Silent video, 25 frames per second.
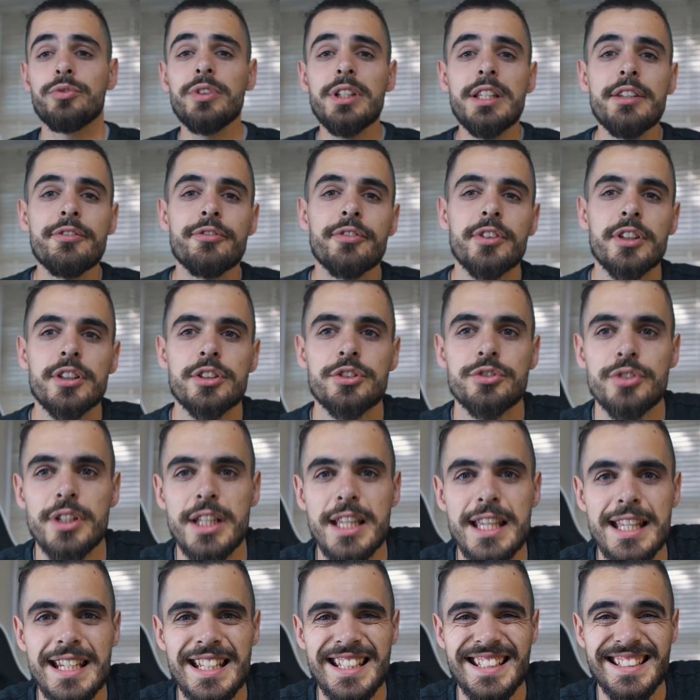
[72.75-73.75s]
really
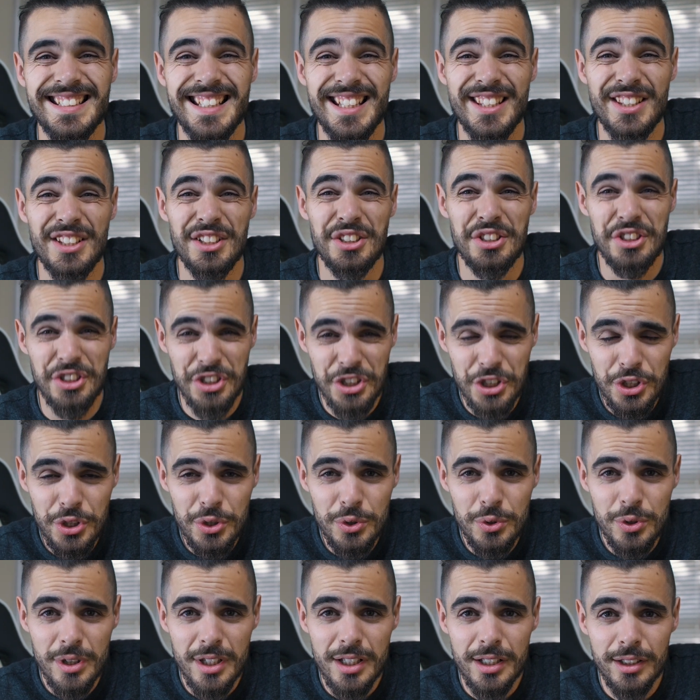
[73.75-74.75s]
frustrating is that the
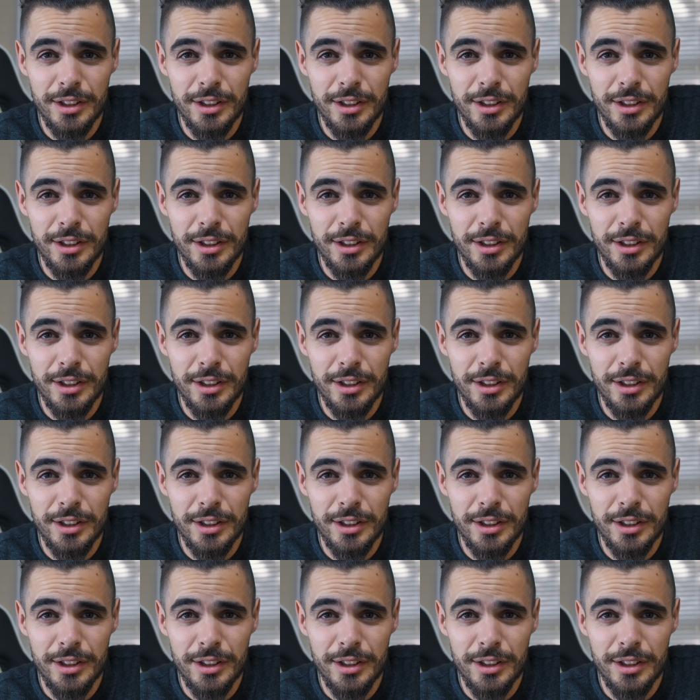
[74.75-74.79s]
new